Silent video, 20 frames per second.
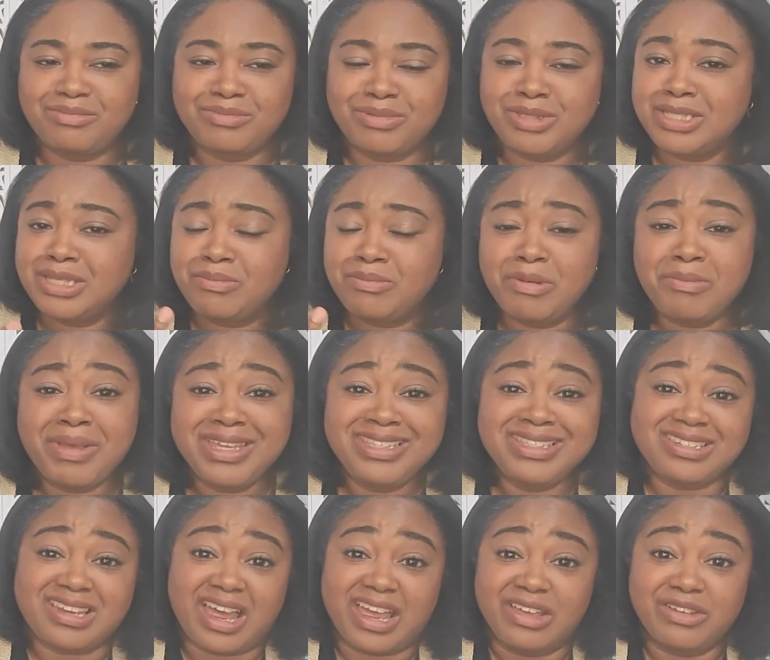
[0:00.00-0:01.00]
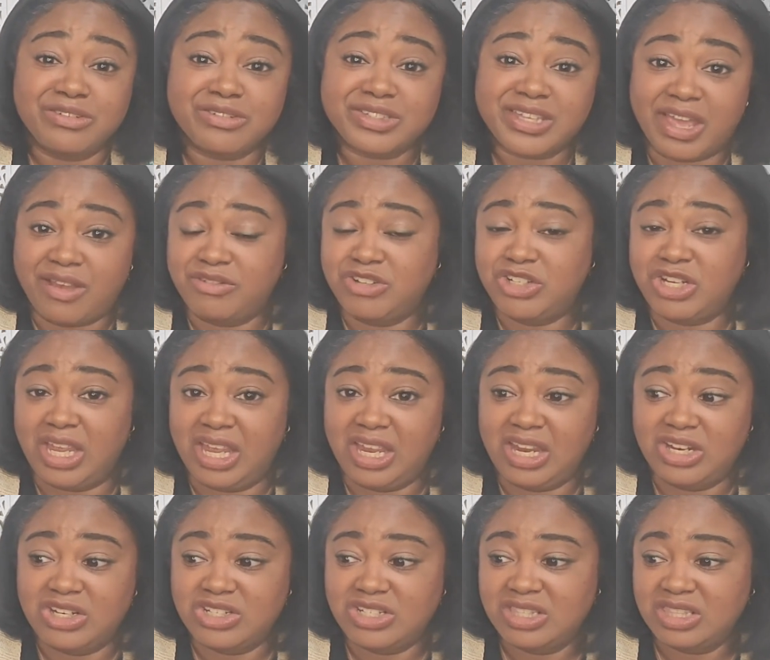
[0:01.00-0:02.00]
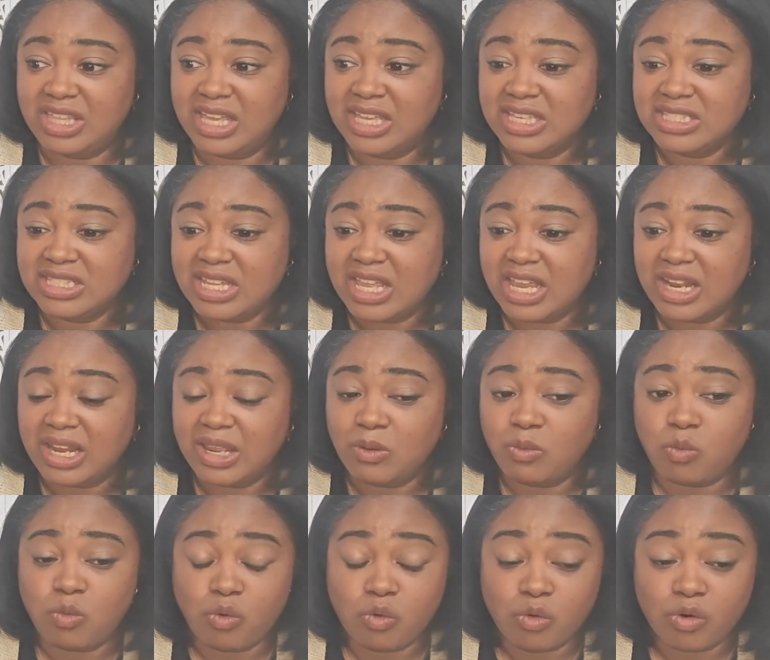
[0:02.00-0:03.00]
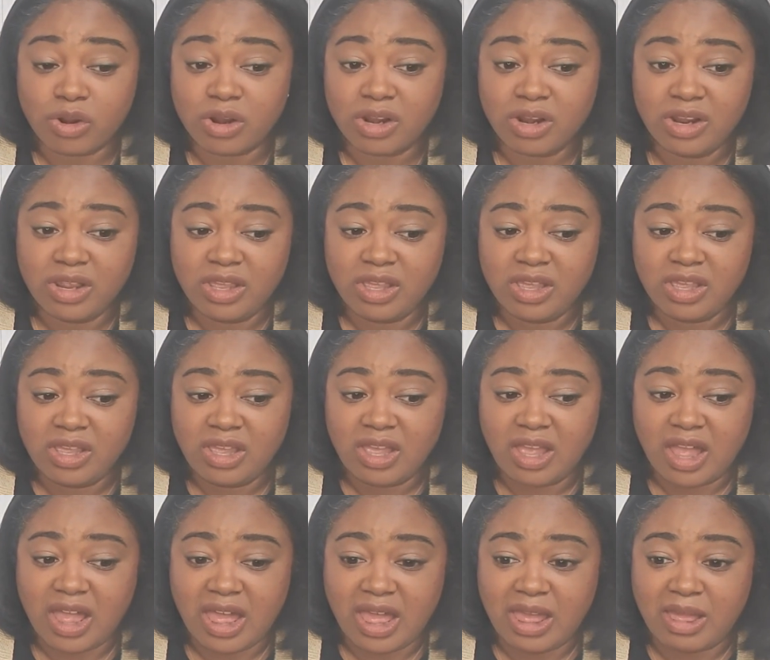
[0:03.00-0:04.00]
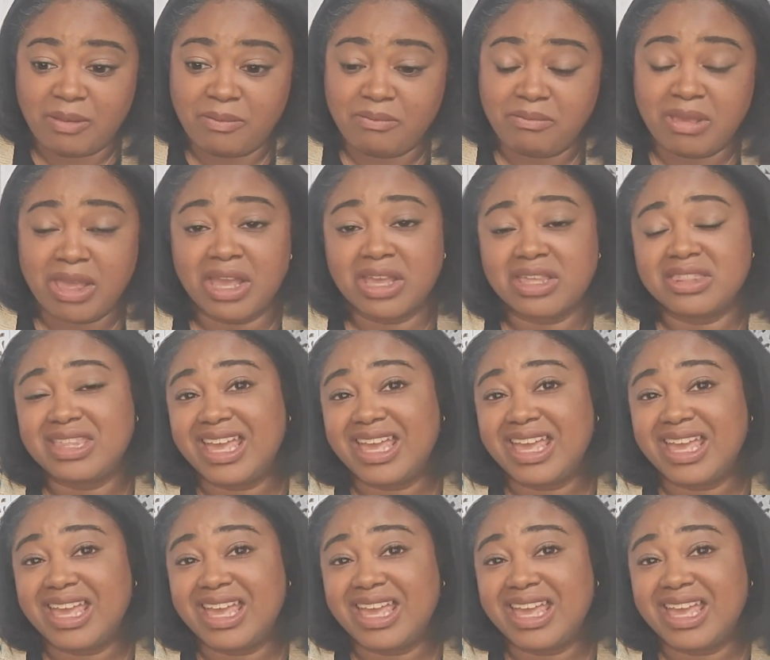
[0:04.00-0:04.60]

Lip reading: some of my styles have changed. Things that I wore back